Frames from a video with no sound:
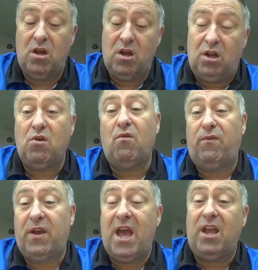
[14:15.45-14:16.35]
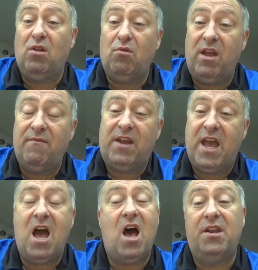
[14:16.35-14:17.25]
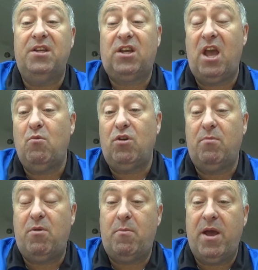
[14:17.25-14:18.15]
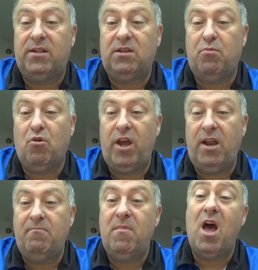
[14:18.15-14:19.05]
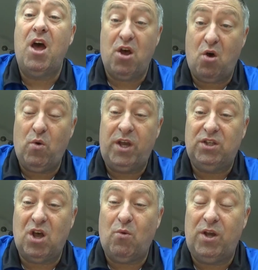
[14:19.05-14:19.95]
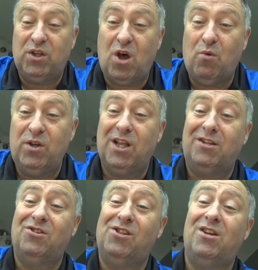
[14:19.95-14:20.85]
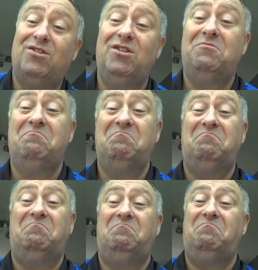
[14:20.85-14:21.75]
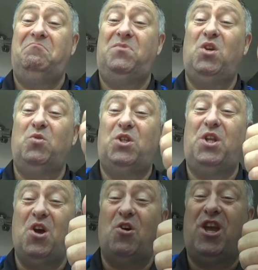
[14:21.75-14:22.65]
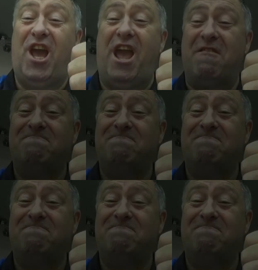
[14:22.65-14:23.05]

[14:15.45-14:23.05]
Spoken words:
And don't forget, you'll only ever get out of this game what you're prepared to put in. And always, lads and lasses, toe to the hockey!